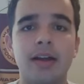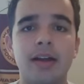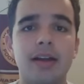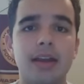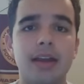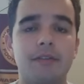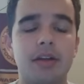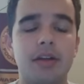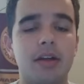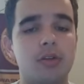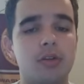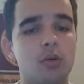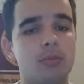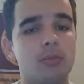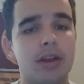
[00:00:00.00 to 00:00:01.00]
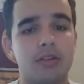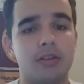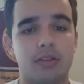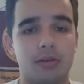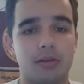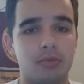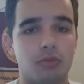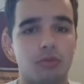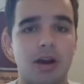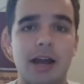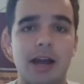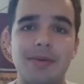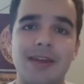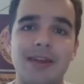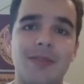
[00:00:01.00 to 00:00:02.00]
If you guys are new, make sure to subscribe,
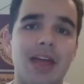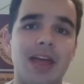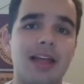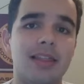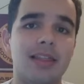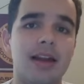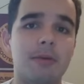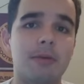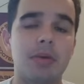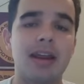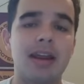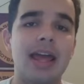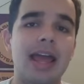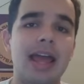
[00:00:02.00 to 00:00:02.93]
hit that like button